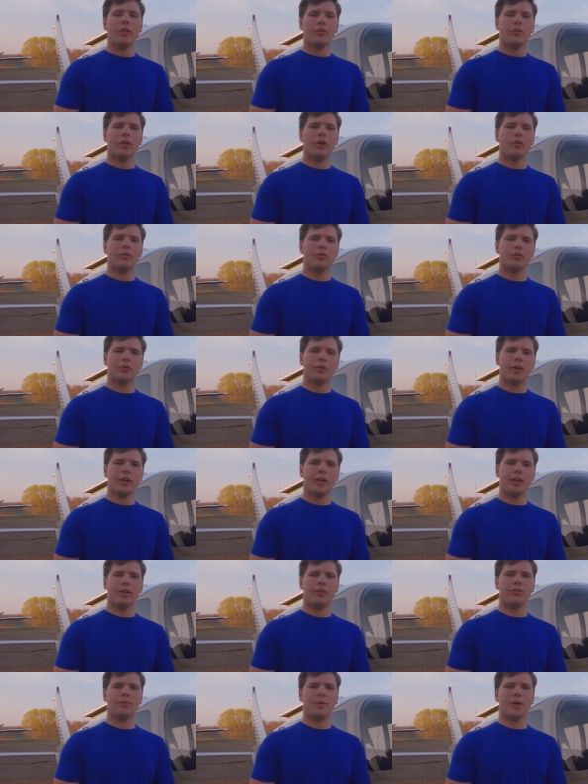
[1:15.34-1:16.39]
So during
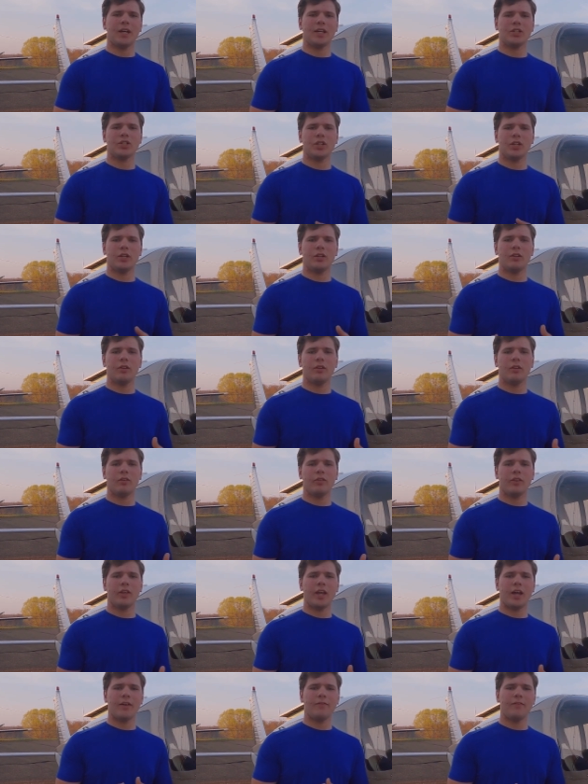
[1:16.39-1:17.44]
inspection,
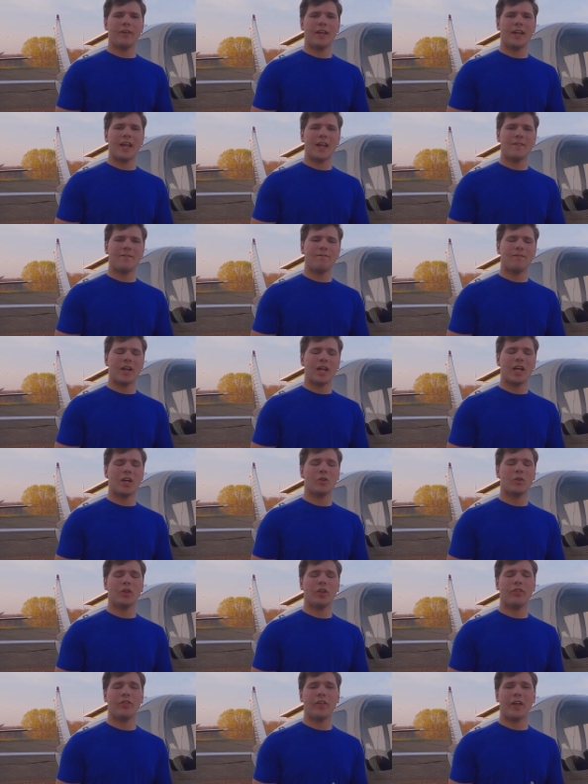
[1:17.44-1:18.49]
the FAA
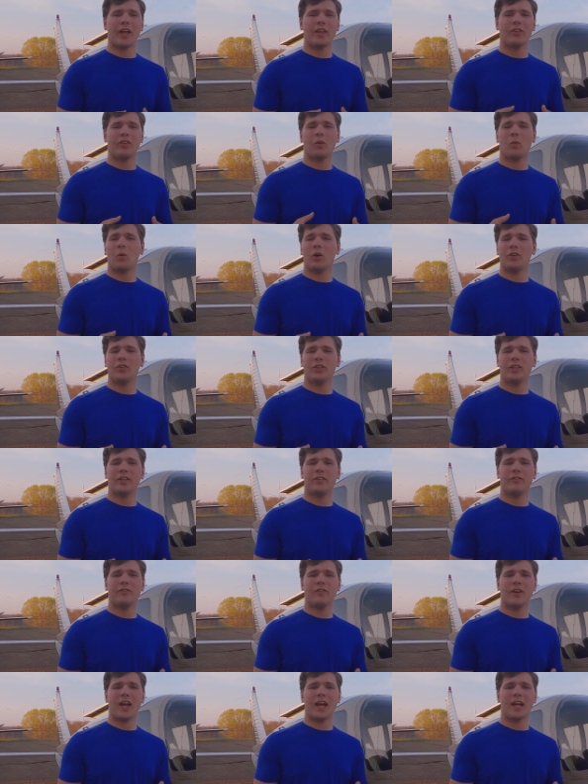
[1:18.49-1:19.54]
found that there was in
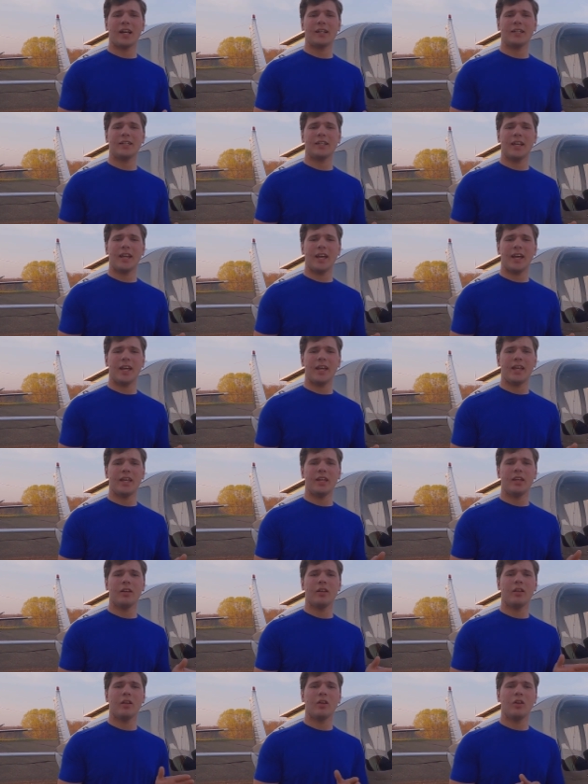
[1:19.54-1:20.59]
fact a
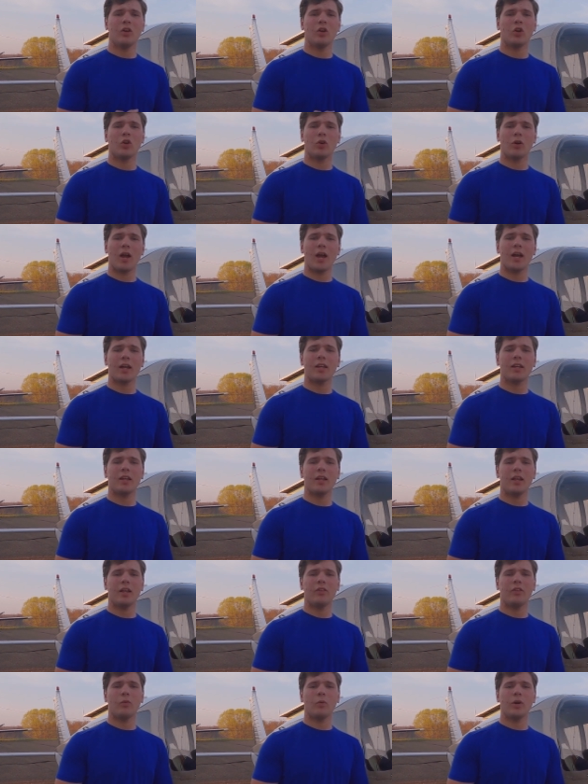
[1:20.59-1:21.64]
crack
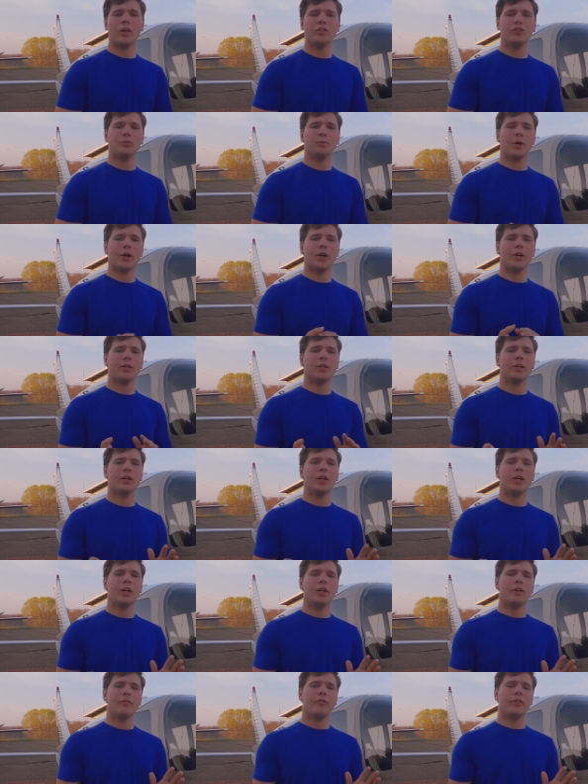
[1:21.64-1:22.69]
in the wing spar,
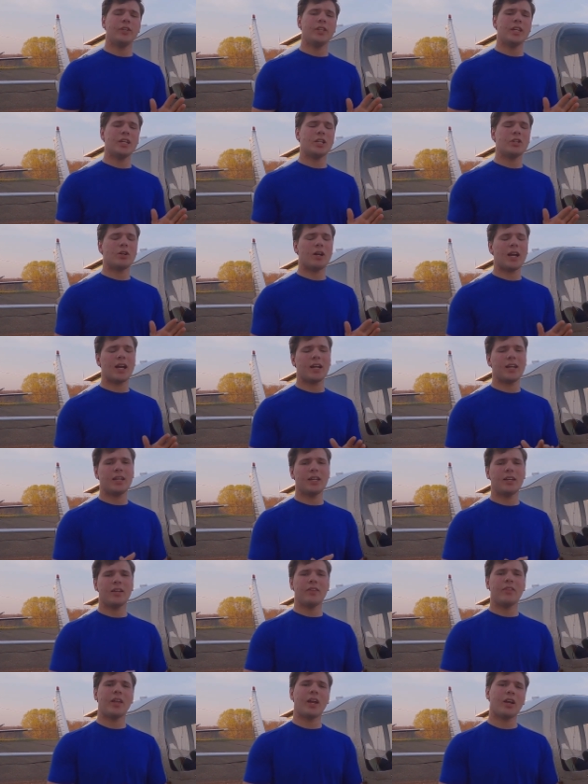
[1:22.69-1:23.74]
fatigue
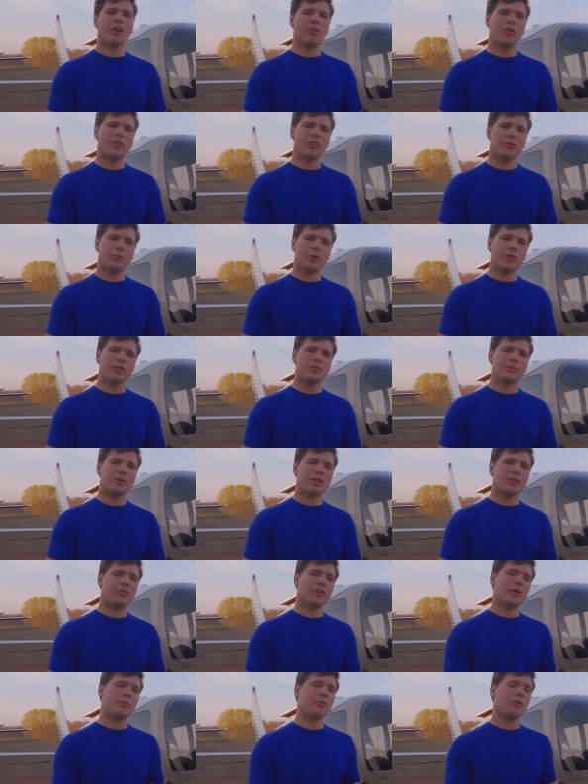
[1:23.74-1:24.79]
cracking, and that caused the wing spar to
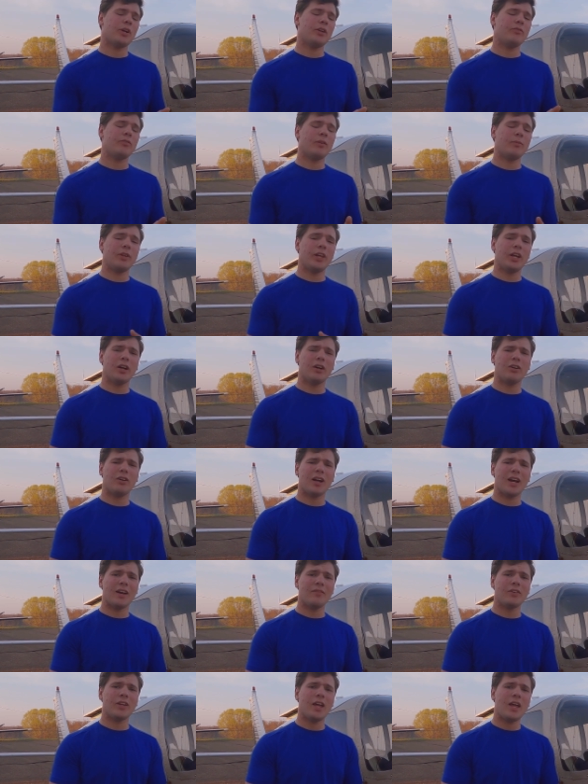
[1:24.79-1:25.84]
separate from the
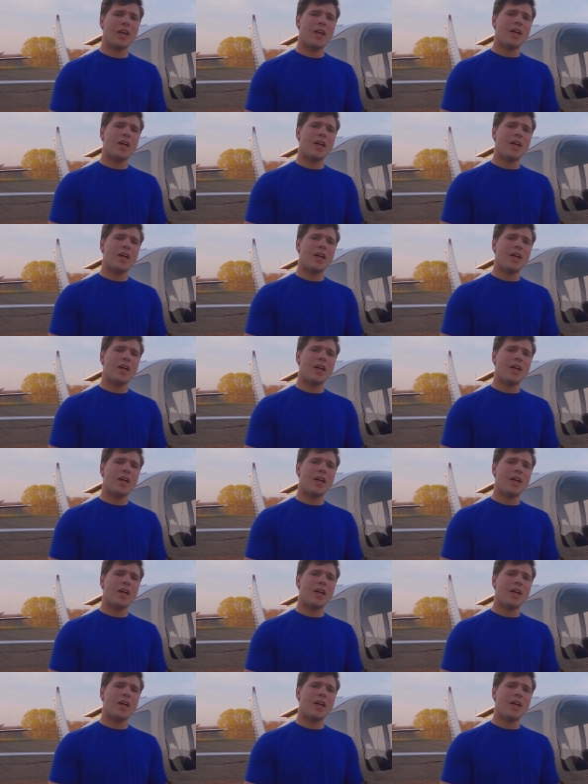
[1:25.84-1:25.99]
aircraft.